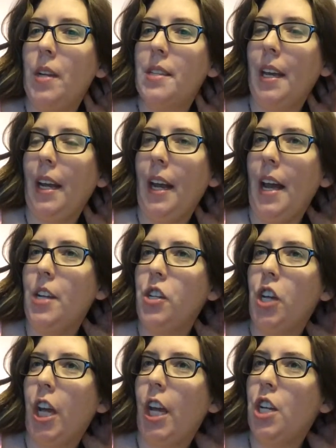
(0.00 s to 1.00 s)
It's like an
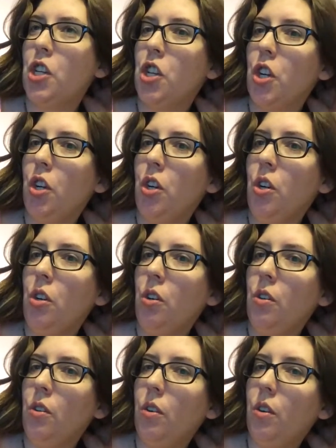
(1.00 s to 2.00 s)

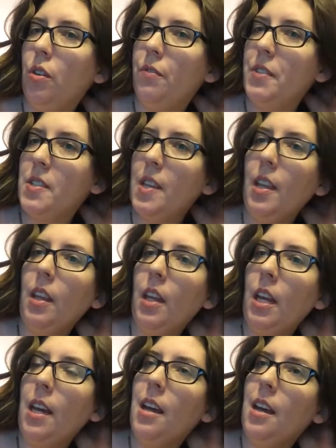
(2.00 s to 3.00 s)
educational
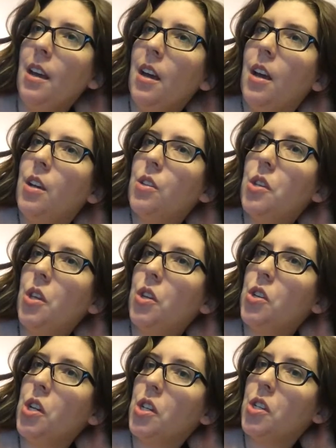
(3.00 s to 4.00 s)
facility, so they're
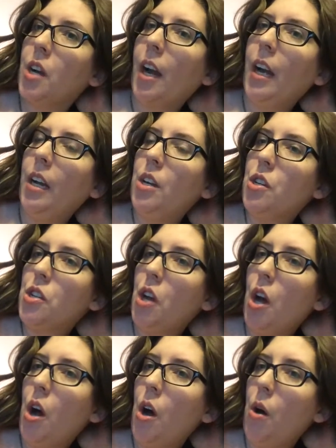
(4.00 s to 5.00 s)
just starting to
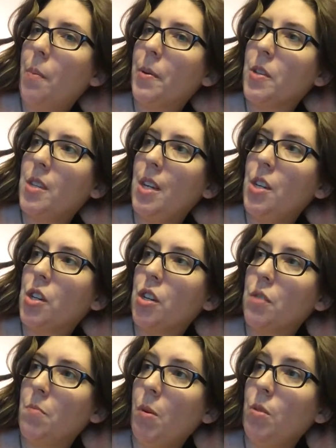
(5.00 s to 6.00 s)
show
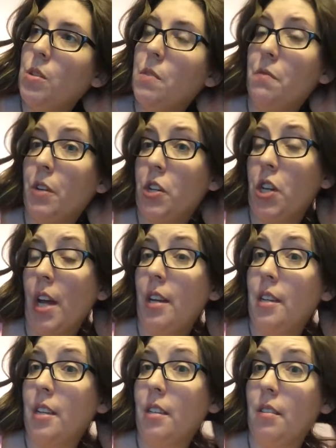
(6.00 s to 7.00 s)
procedures, most of which
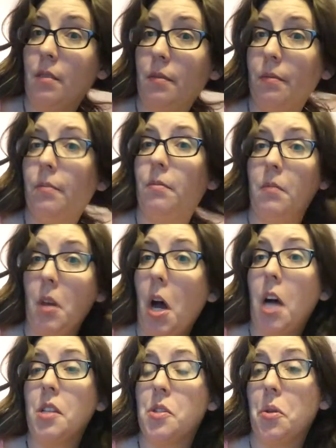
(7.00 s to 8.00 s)
end in
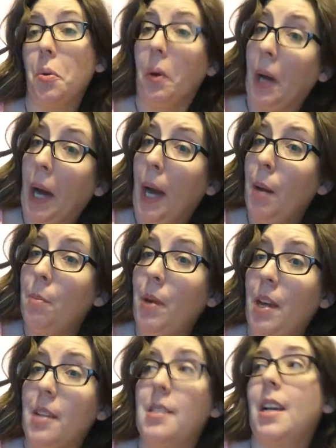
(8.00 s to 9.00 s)
not so great
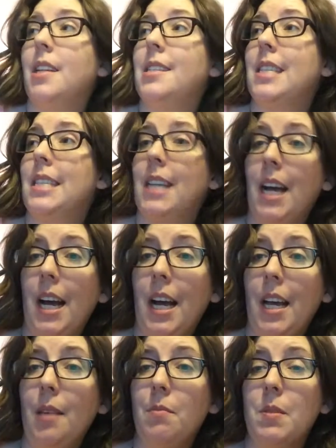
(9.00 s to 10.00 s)
because at the
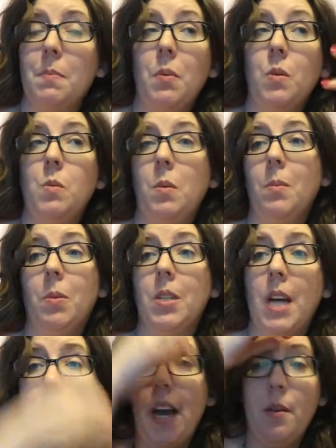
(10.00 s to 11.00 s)
times most people
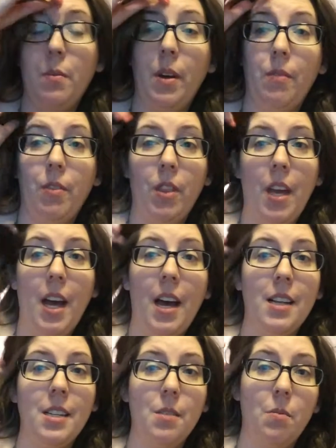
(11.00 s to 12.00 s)
died whenever they
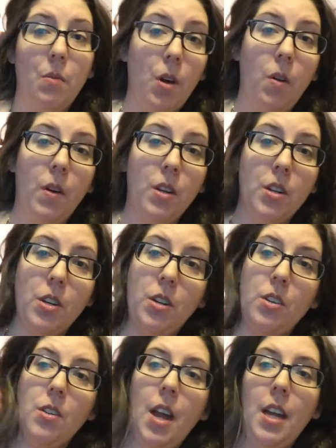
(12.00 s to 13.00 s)
had to go
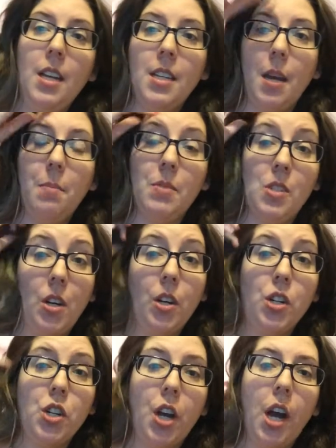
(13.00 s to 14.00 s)
under any type of
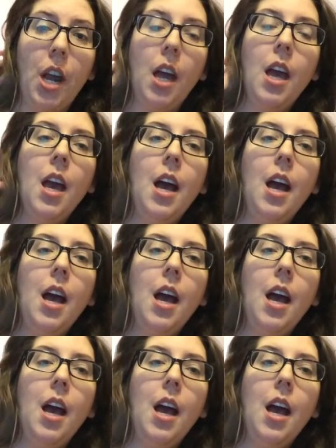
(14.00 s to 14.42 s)
surgery.